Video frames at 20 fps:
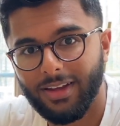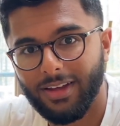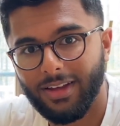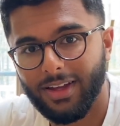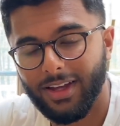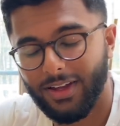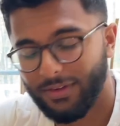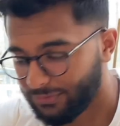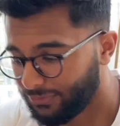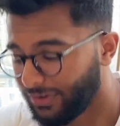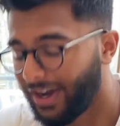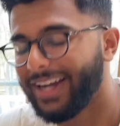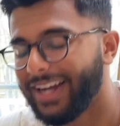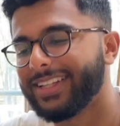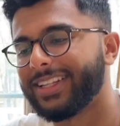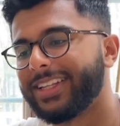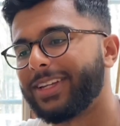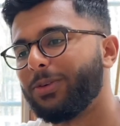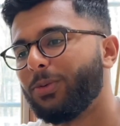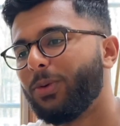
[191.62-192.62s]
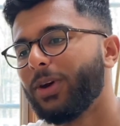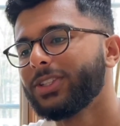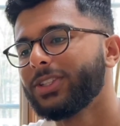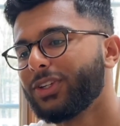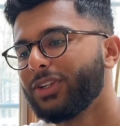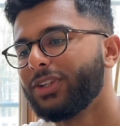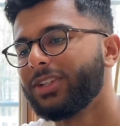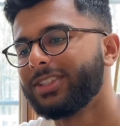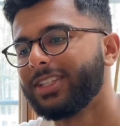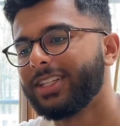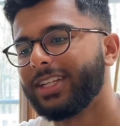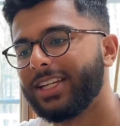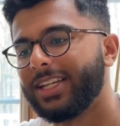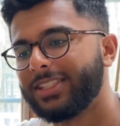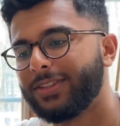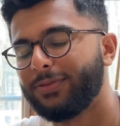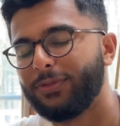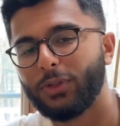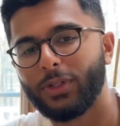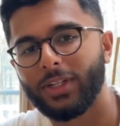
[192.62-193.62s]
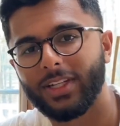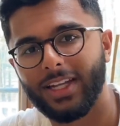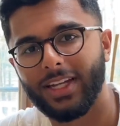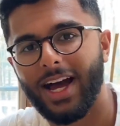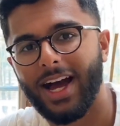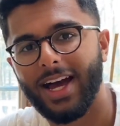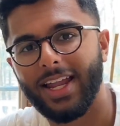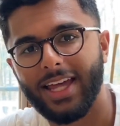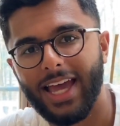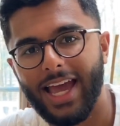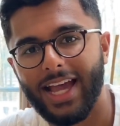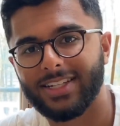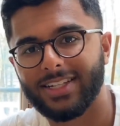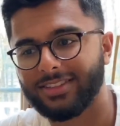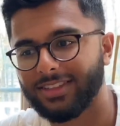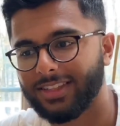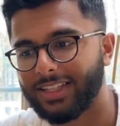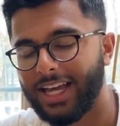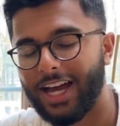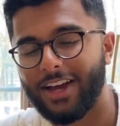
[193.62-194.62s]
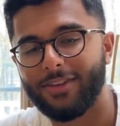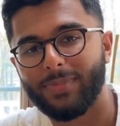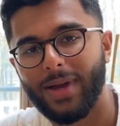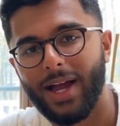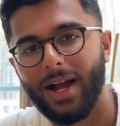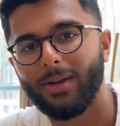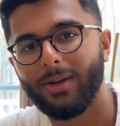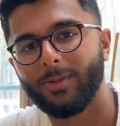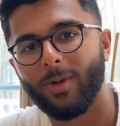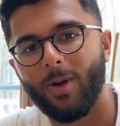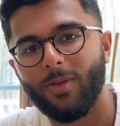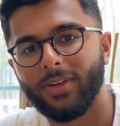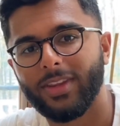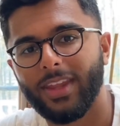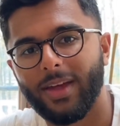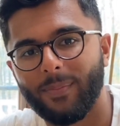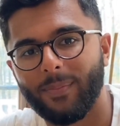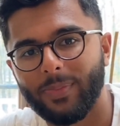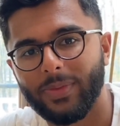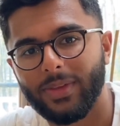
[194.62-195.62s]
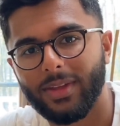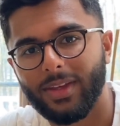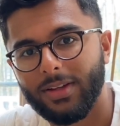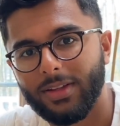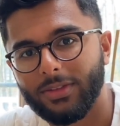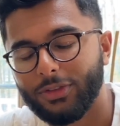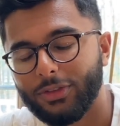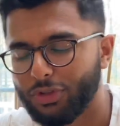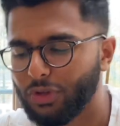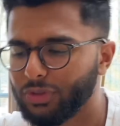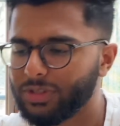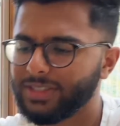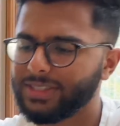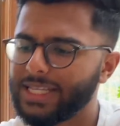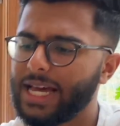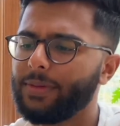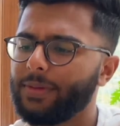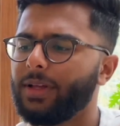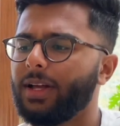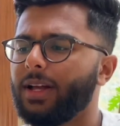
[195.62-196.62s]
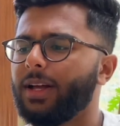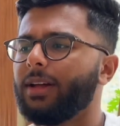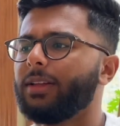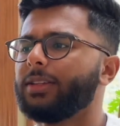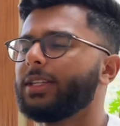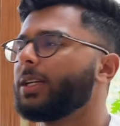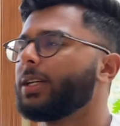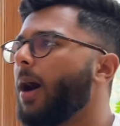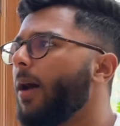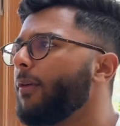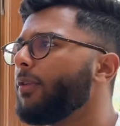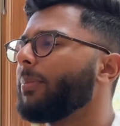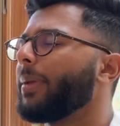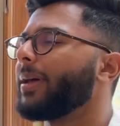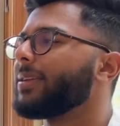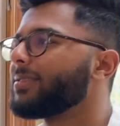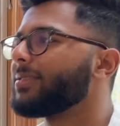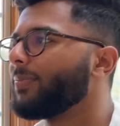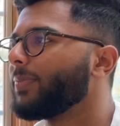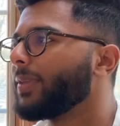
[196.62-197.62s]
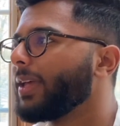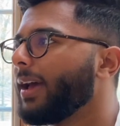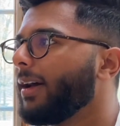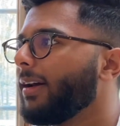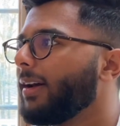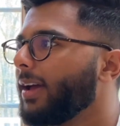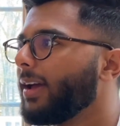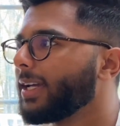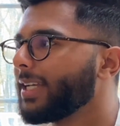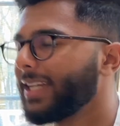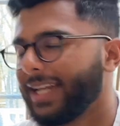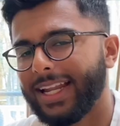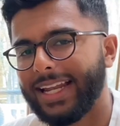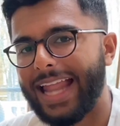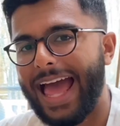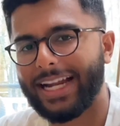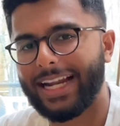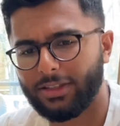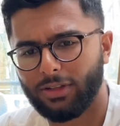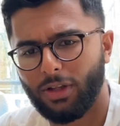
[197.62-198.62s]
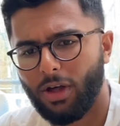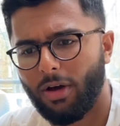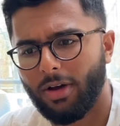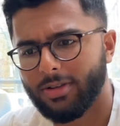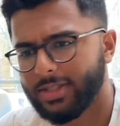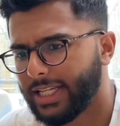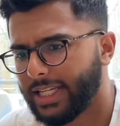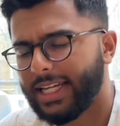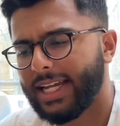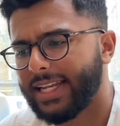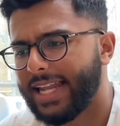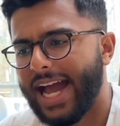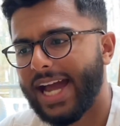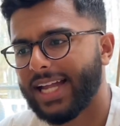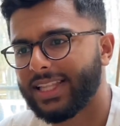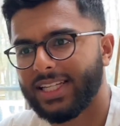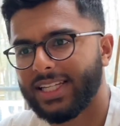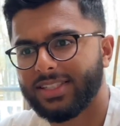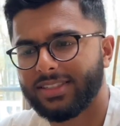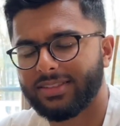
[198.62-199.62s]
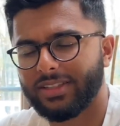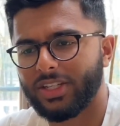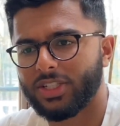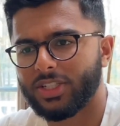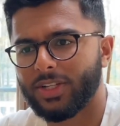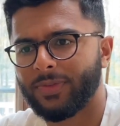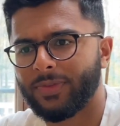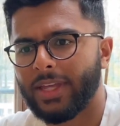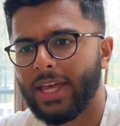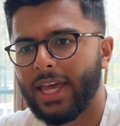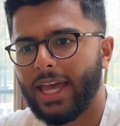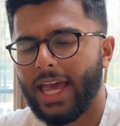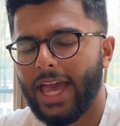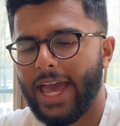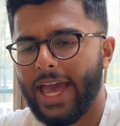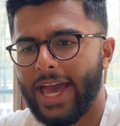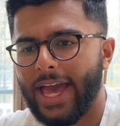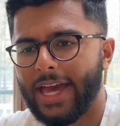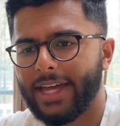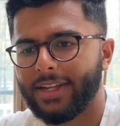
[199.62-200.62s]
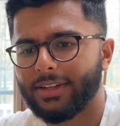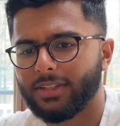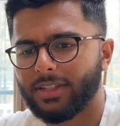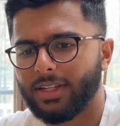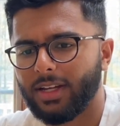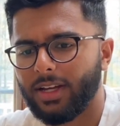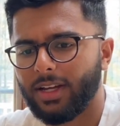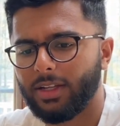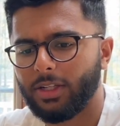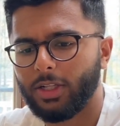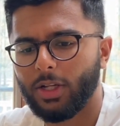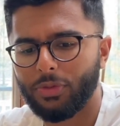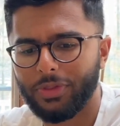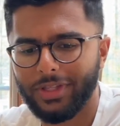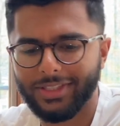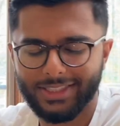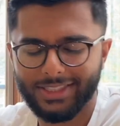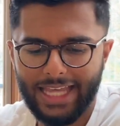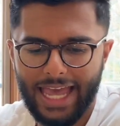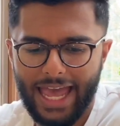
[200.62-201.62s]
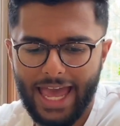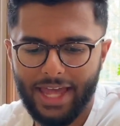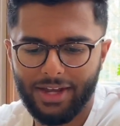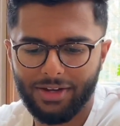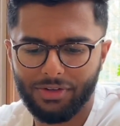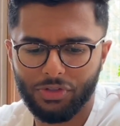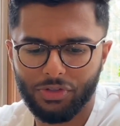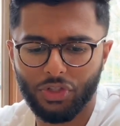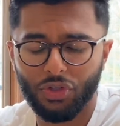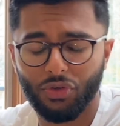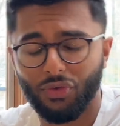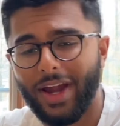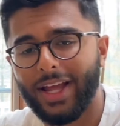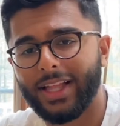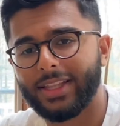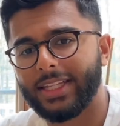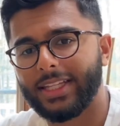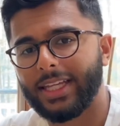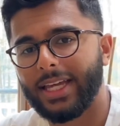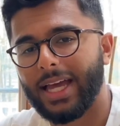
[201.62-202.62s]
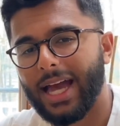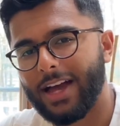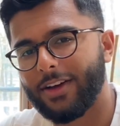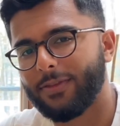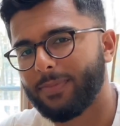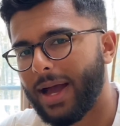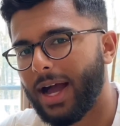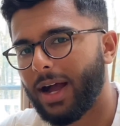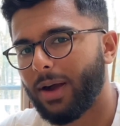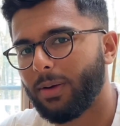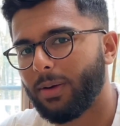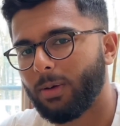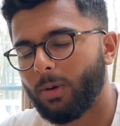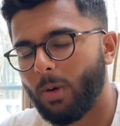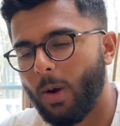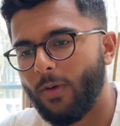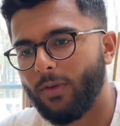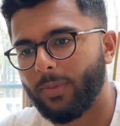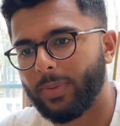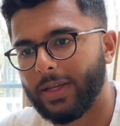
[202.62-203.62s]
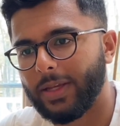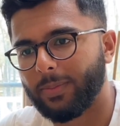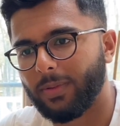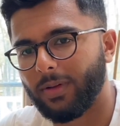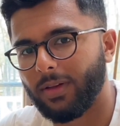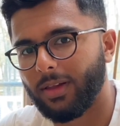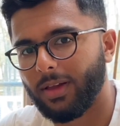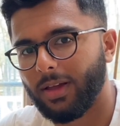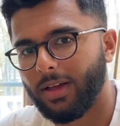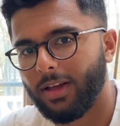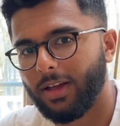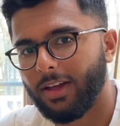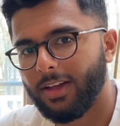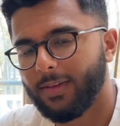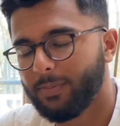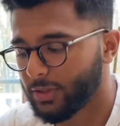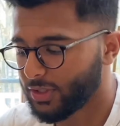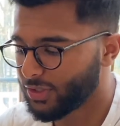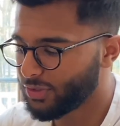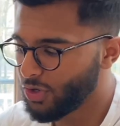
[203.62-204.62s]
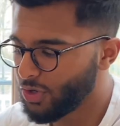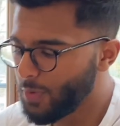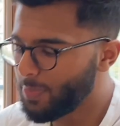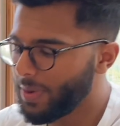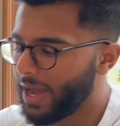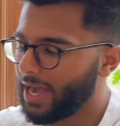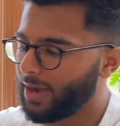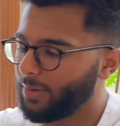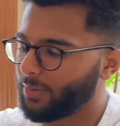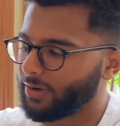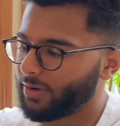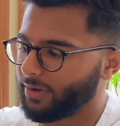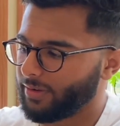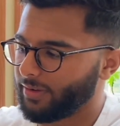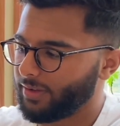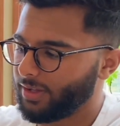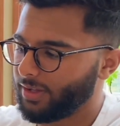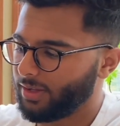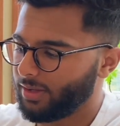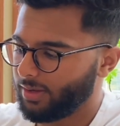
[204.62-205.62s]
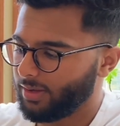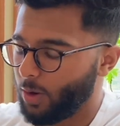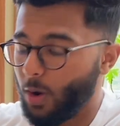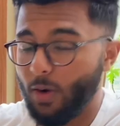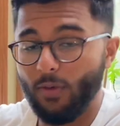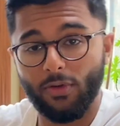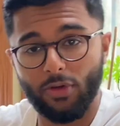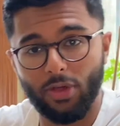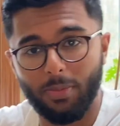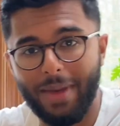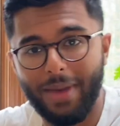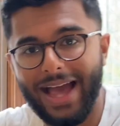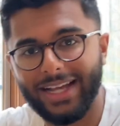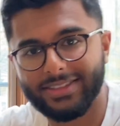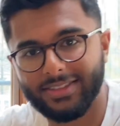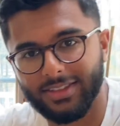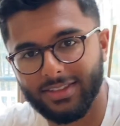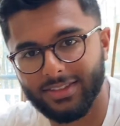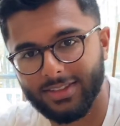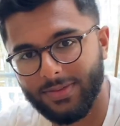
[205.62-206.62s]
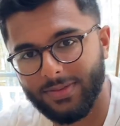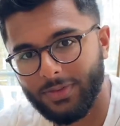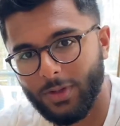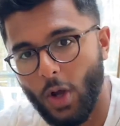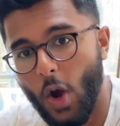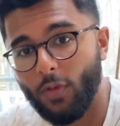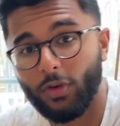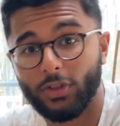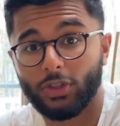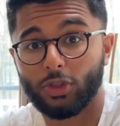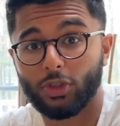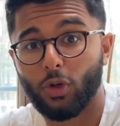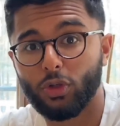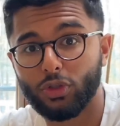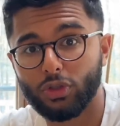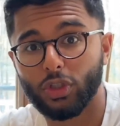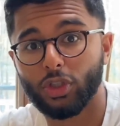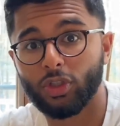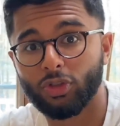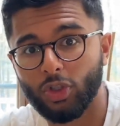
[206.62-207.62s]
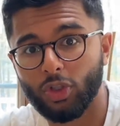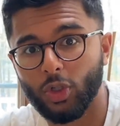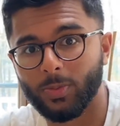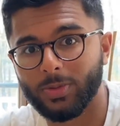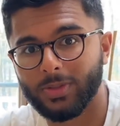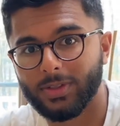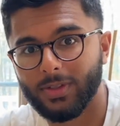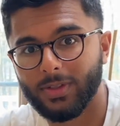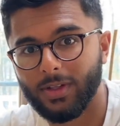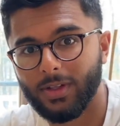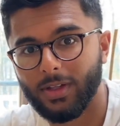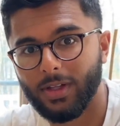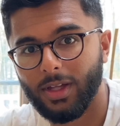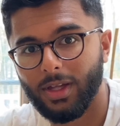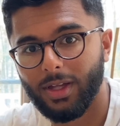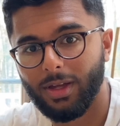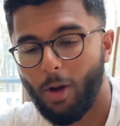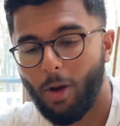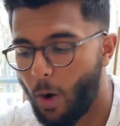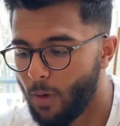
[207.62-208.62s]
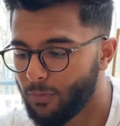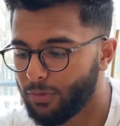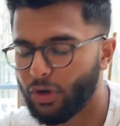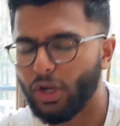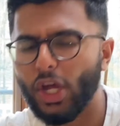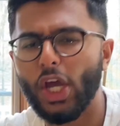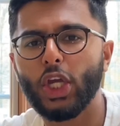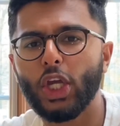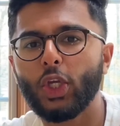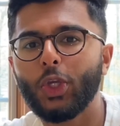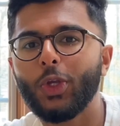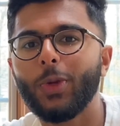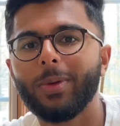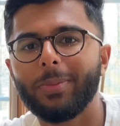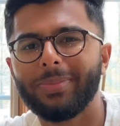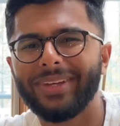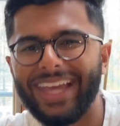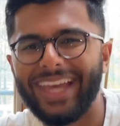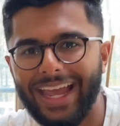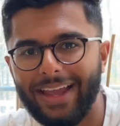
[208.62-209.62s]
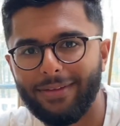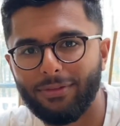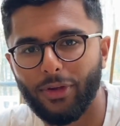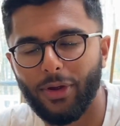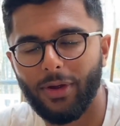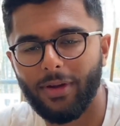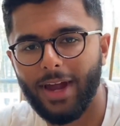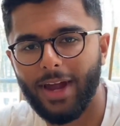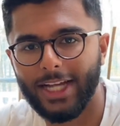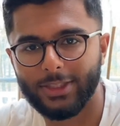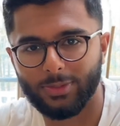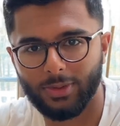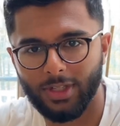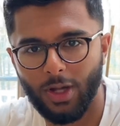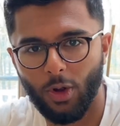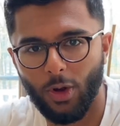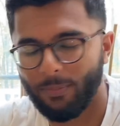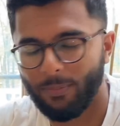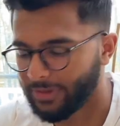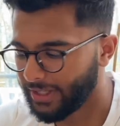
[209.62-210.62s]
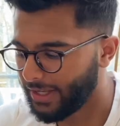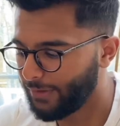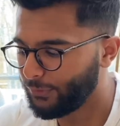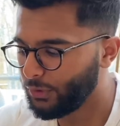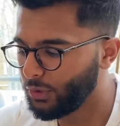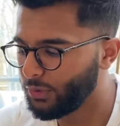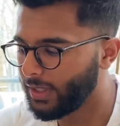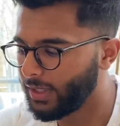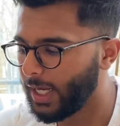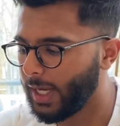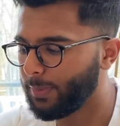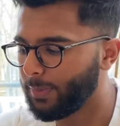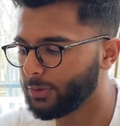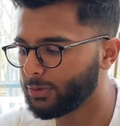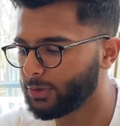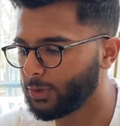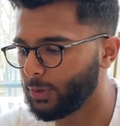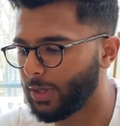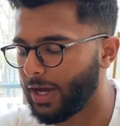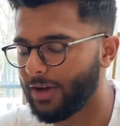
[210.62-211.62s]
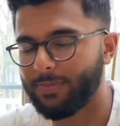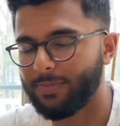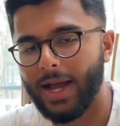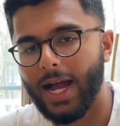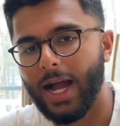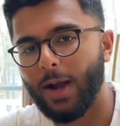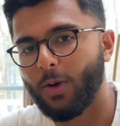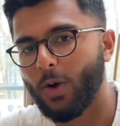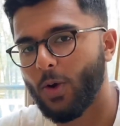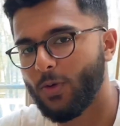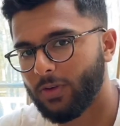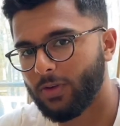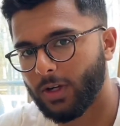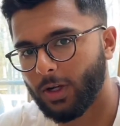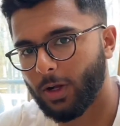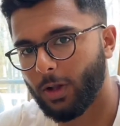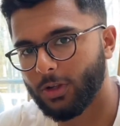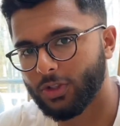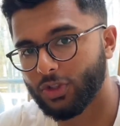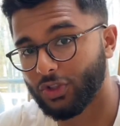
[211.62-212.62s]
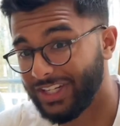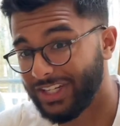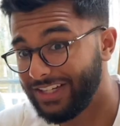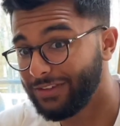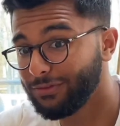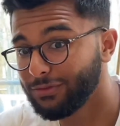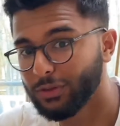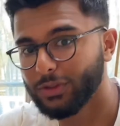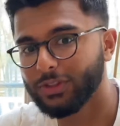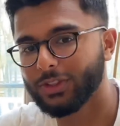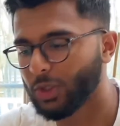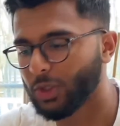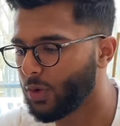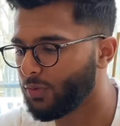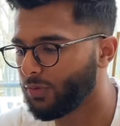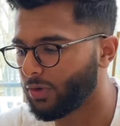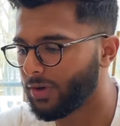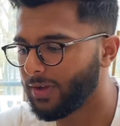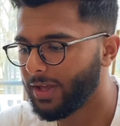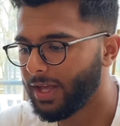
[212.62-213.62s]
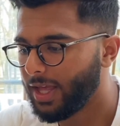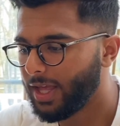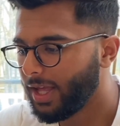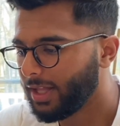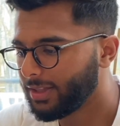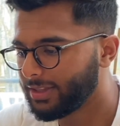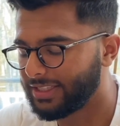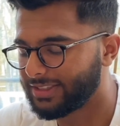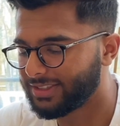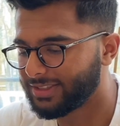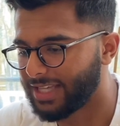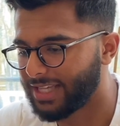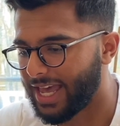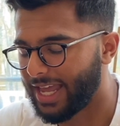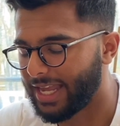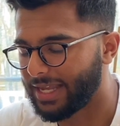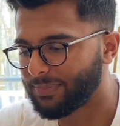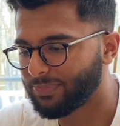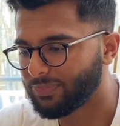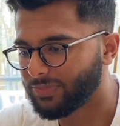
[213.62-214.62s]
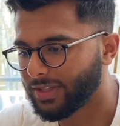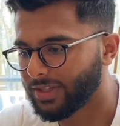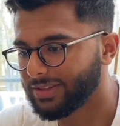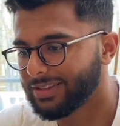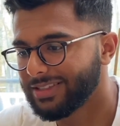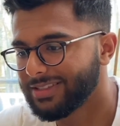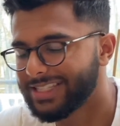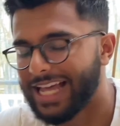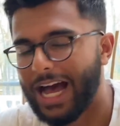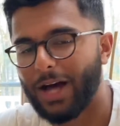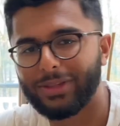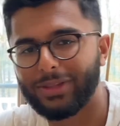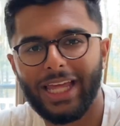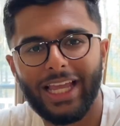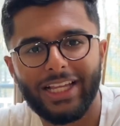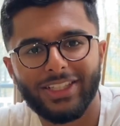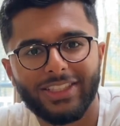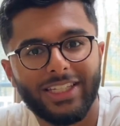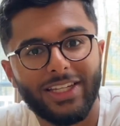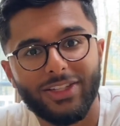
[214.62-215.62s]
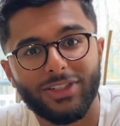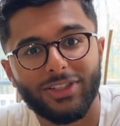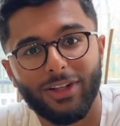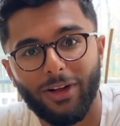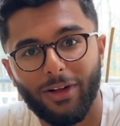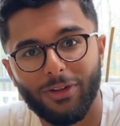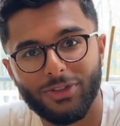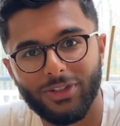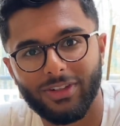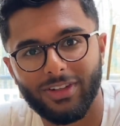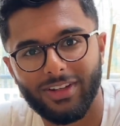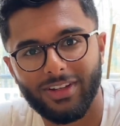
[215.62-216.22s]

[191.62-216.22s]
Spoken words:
And finally, what good is it if you cannot actually have power over them? The truth is that the government can enact laws, they can enact legislation, and this can directly have power over people. But true power over the masses, over social groups, over human behavior as we know it. If you were able to have power over a culture, influence over, let's say, the Southeast Asian culture,